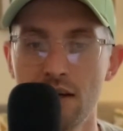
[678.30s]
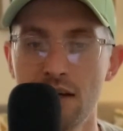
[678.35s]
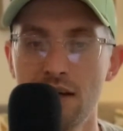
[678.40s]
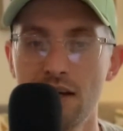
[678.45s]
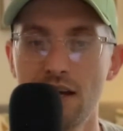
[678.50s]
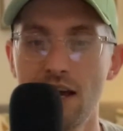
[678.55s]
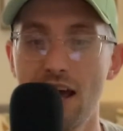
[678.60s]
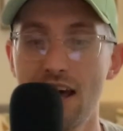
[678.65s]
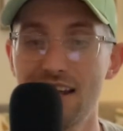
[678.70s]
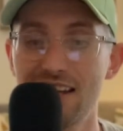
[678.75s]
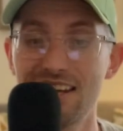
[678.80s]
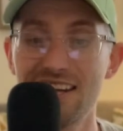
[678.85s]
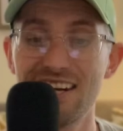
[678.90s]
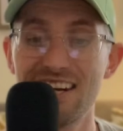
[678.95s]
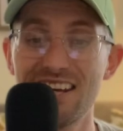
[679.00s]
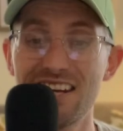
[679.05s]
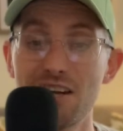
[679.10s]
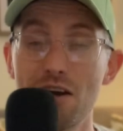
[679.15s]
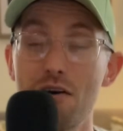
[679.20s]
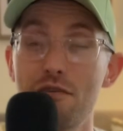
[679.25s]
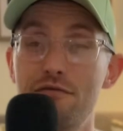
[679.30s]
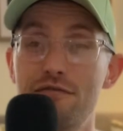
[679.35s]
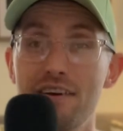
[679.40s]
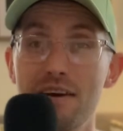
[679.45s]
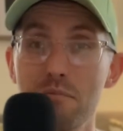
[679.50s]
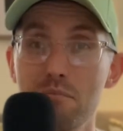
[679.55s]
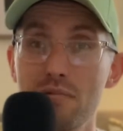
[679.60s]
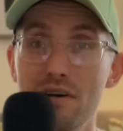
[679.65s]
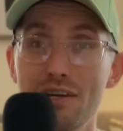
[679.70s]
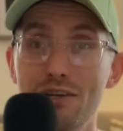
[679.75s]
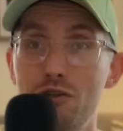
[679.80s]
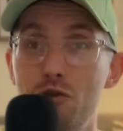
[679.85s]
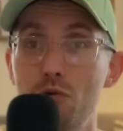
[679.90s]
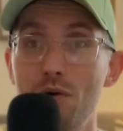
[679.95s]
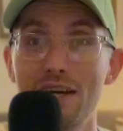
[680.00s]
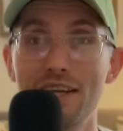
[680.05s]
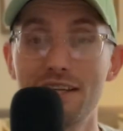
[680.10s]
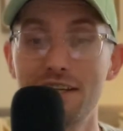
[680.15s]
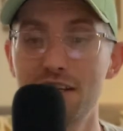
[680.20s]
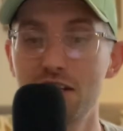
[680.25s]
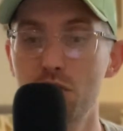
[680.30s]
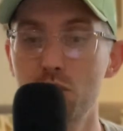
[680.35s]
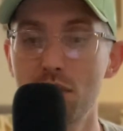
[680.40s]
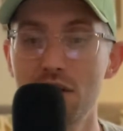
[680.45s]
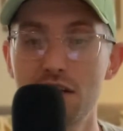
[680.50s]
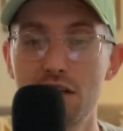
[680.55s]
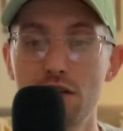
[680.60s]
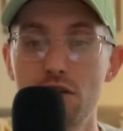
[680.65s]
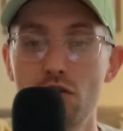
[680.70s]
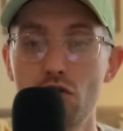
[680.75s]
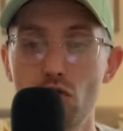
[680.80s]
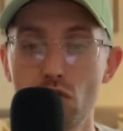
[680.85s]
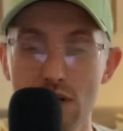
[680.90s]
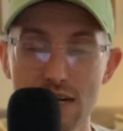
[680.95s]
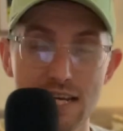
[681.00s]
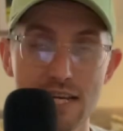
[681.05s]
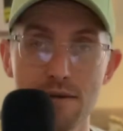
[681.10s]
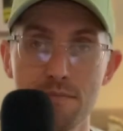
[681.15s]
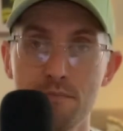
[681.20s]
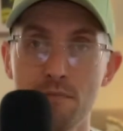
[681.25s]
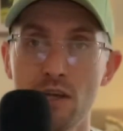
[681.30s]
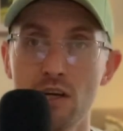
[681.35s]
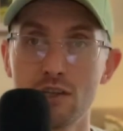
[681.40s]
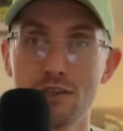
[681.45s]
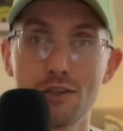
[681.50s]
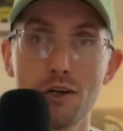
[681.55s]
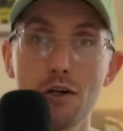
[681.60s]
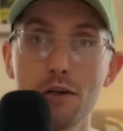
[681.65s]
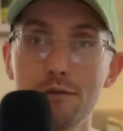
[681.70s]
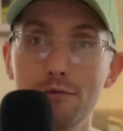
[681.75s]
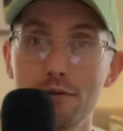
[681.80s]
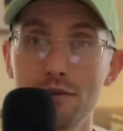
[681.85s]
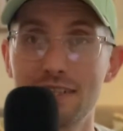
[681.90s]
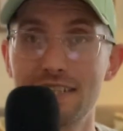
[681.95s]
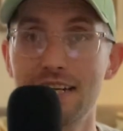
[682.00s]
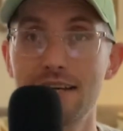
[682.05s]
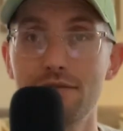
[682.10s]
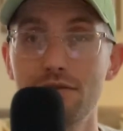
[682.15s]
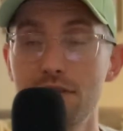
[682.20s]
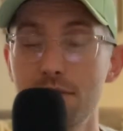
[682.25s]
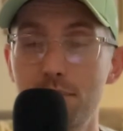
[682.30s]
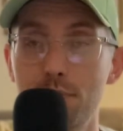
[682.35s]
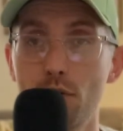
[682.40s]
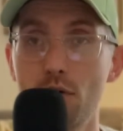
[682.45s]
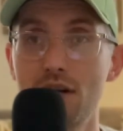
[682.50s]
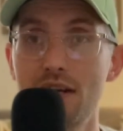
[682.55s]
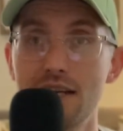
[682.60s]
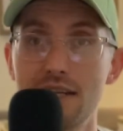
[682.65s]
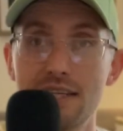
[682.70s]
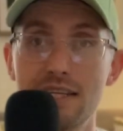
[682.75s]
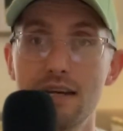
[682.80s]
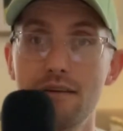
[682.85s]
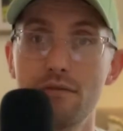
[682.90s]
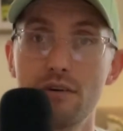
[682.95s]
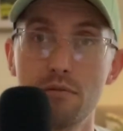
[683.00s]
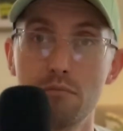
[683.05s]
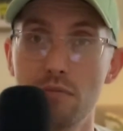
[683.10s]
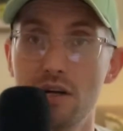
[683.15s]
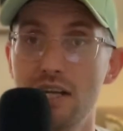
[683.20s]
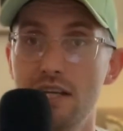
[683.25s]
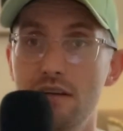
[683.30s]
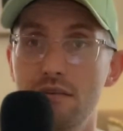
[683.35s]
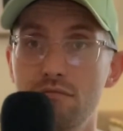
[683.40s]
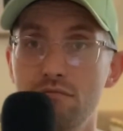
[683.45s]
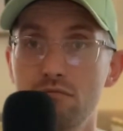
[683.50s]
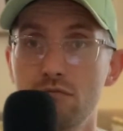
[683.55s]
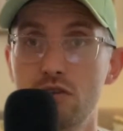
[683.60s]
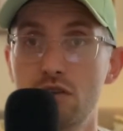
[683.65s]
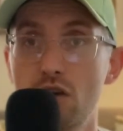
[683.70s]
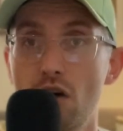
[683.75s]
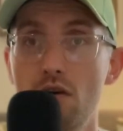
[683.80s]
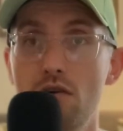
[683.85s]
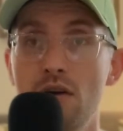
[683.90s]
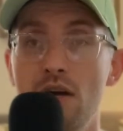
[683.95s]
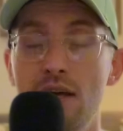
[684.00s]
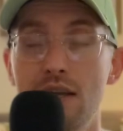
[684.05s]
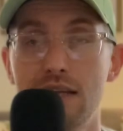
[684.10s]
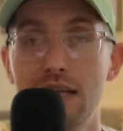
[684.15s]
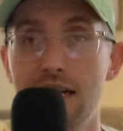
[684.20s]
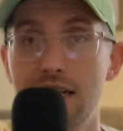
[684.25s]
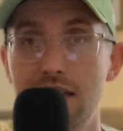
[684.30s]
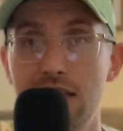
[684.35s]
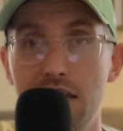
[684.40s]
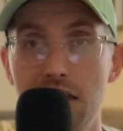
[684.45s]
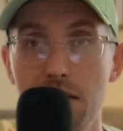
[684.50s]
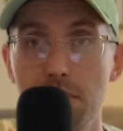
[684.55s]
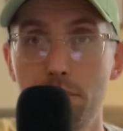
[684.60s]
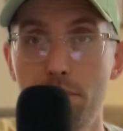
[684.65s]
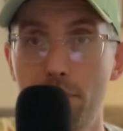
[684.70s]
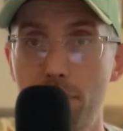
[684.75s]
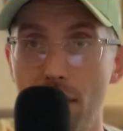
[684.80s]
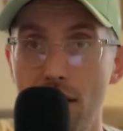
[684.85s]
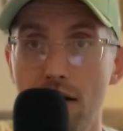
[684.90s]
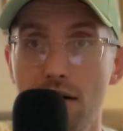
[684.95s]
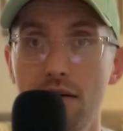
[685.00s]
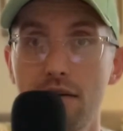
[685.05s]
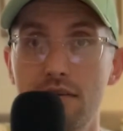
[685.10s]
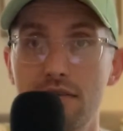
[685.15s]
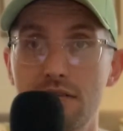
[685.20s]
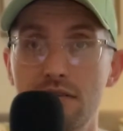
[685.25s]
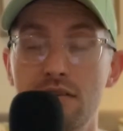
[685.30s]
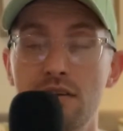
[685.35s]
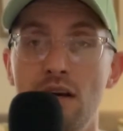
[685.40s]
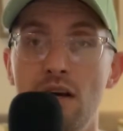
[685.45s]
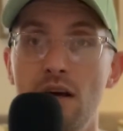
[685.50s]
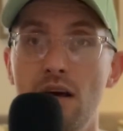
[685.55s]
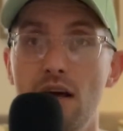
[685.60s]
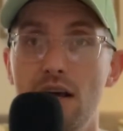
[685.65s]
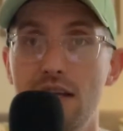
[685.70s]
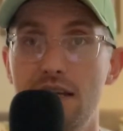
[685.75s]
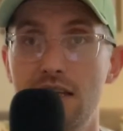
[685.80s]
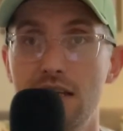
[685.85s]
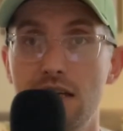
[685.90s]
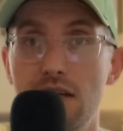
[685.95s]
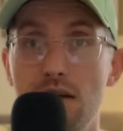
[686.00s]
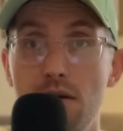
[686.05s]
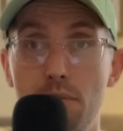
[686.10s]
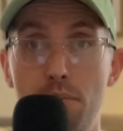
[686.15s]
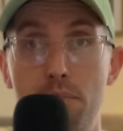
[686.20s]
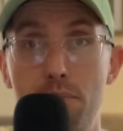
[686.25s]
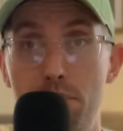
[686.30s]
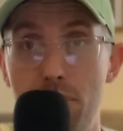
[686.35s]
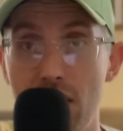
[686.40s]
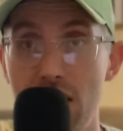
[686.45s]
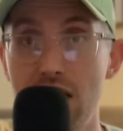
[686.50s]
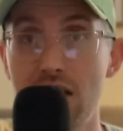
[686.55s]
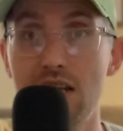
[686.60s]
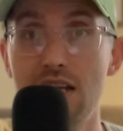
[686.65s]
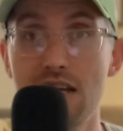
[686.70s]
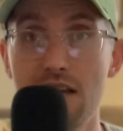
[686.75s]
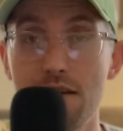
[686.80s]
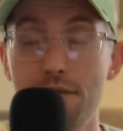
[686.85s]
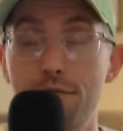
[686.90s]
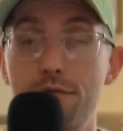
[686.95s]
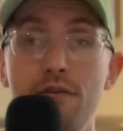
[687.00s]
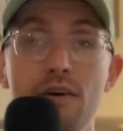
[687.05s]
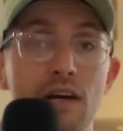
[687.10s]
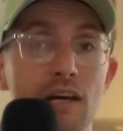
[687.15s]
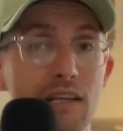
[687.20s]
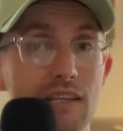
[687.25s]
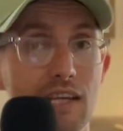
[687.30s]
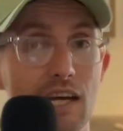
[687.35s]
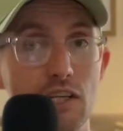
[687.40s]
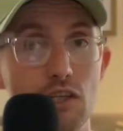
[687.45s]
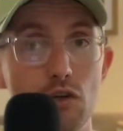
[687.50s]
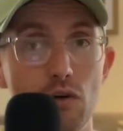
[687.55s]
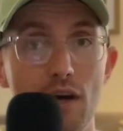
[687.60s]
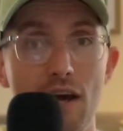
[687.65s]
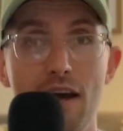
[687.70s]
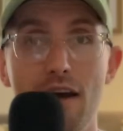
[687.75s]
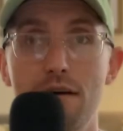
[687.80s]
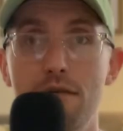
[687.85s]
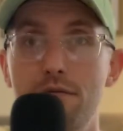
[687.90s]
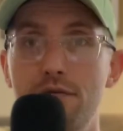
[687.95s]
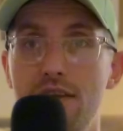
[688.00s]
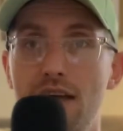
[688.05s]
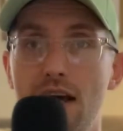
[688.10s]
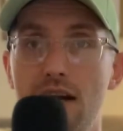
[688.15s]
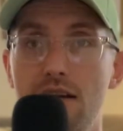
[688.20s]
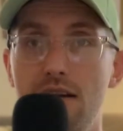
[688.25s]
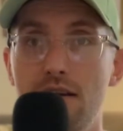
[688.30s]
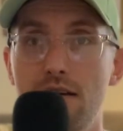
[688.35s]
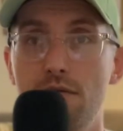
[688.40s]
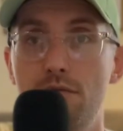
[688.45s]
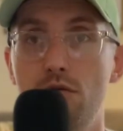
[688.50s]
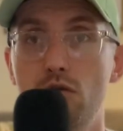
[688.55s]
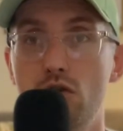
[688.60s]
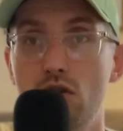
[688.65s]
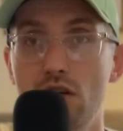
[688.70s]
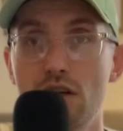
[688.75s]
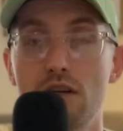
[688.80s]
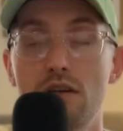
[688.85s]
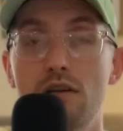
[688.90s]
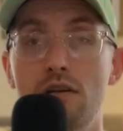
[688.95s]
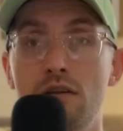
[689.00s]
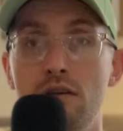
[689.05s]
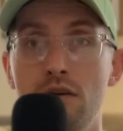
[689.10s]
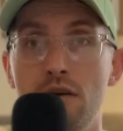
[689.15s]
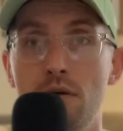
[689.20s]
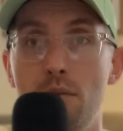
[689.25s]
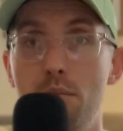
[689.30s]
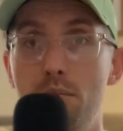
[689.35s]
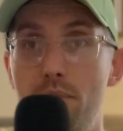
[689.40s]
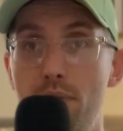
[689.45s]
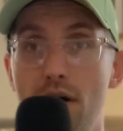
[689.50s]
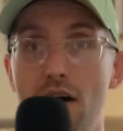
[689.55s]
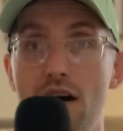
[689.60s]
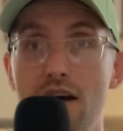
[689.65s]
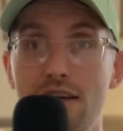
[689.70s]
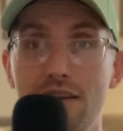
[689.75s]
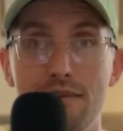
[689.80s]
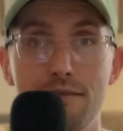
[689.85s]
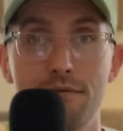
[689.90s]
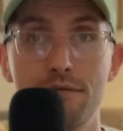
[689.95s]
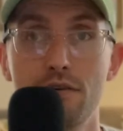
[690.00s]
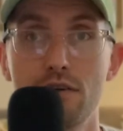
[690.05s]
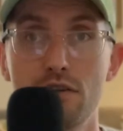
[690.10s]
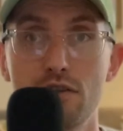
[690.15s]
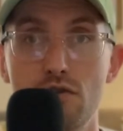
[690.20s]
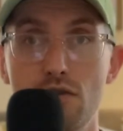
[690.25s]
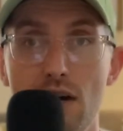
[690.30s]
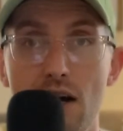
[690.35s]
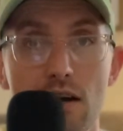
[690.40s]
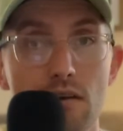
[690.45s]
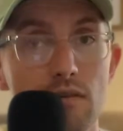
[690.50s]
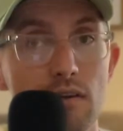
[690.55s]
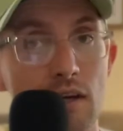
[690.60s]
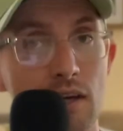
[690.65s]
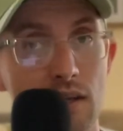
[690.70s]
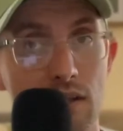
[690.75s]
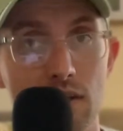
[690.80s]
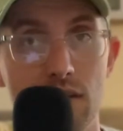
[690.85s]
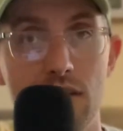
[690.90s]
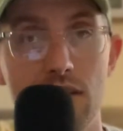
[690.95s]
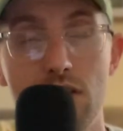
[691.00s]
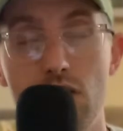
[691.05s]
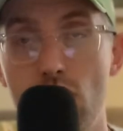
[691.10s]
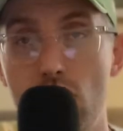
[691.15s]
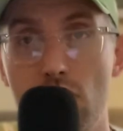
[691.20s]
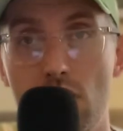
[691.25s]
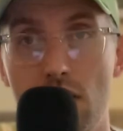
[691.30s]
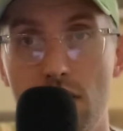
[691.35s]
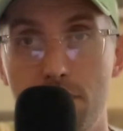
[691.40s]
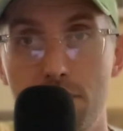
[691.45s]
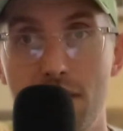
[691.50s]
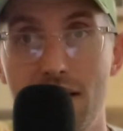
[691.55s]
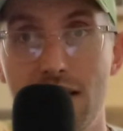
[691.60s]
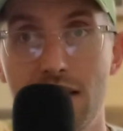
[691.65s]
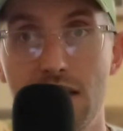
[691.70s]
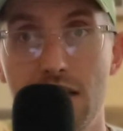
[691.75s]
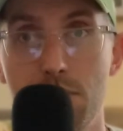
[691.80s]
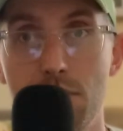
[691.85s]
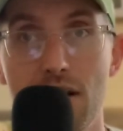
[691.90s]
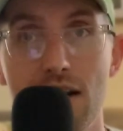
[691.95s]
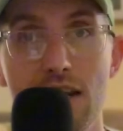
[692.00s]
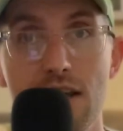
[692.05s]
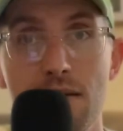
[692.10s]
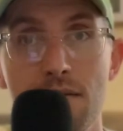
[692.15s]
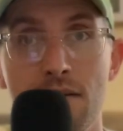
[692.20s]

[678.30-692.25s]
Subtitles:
And then November 2023 sold for 7.7 million. So that debunks the belief that you have that if you didn't buy in the first round, you can't make any money.